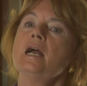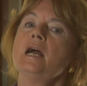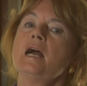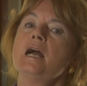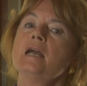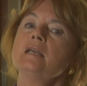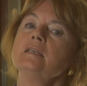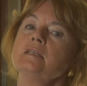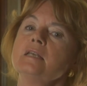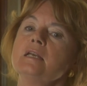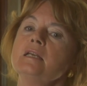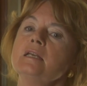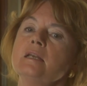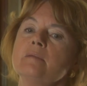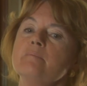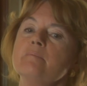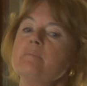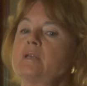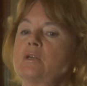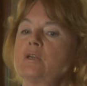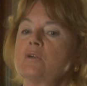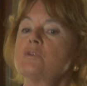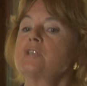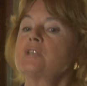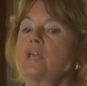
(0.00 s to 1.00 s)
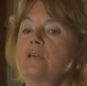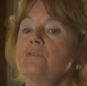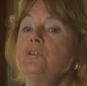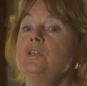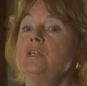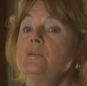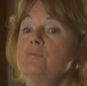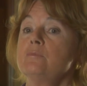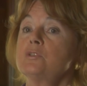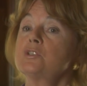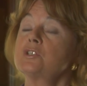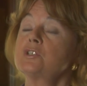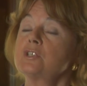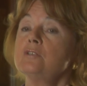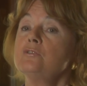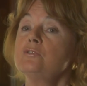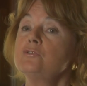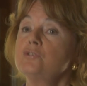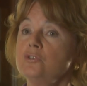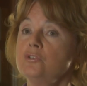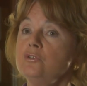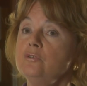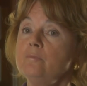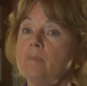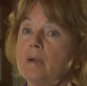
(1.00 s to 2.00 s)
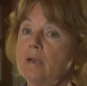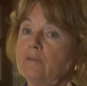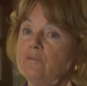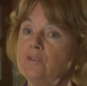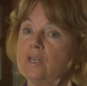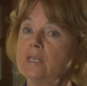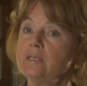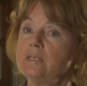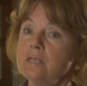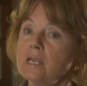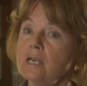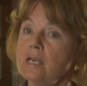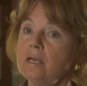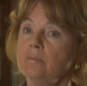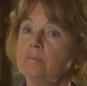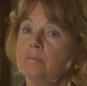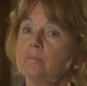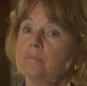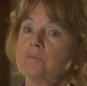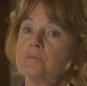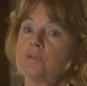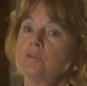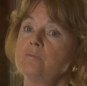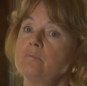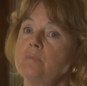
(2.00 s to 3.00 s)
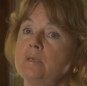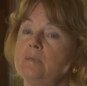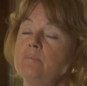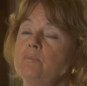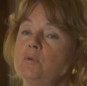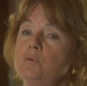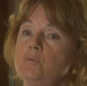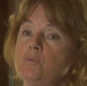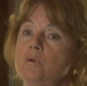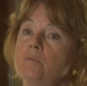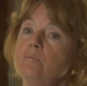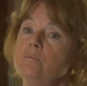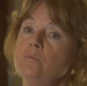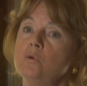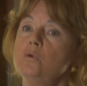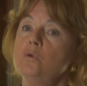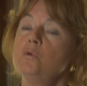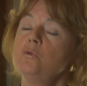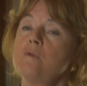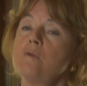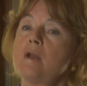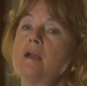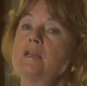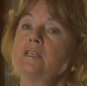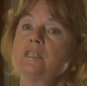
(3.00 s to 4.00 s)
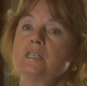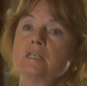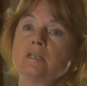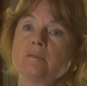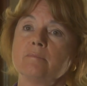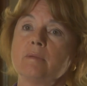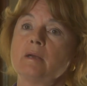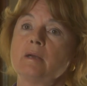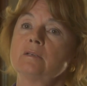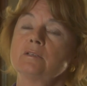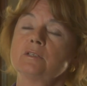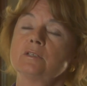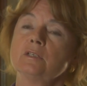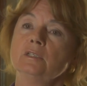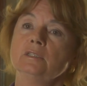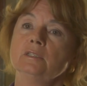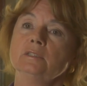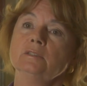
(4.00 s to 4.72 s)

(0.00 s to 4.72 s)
I, because I think it was still true by Vietnam that people were more writing about,